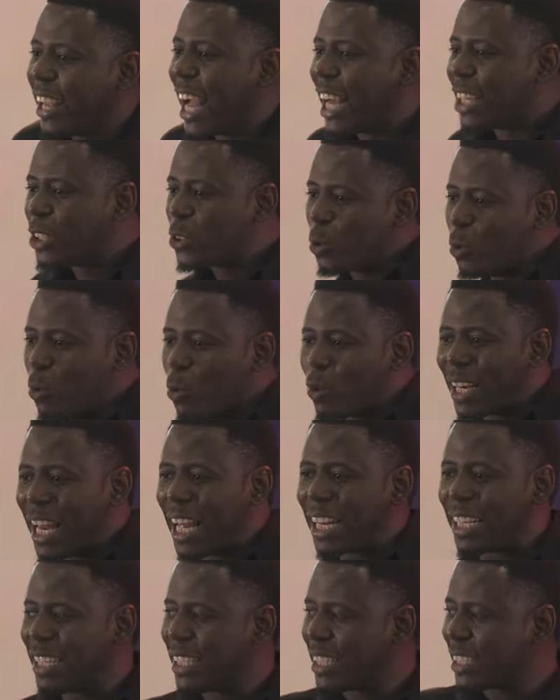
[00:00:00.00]
It has to look
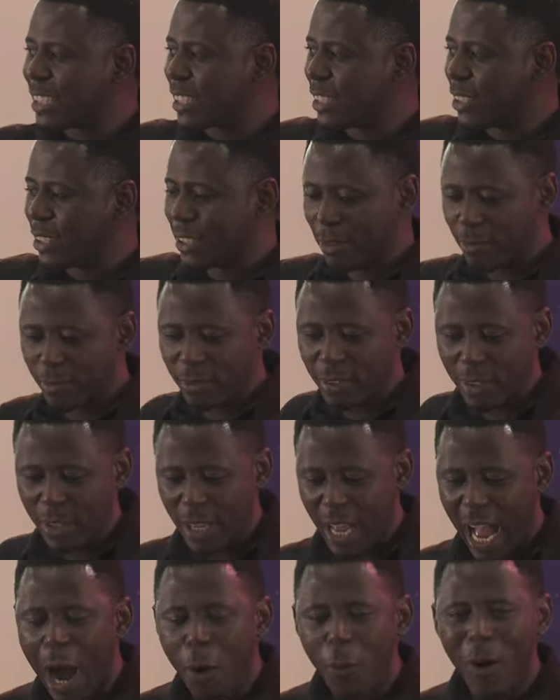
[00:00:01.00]
like this
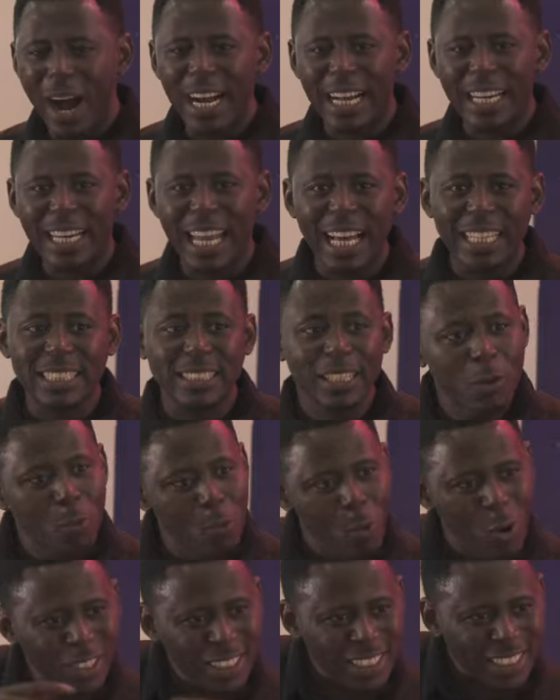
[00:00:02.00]
hourglass
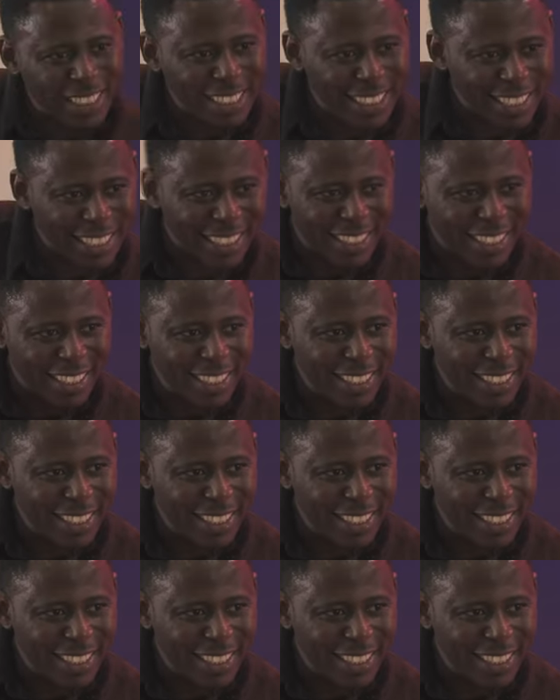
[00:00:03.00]
wants me.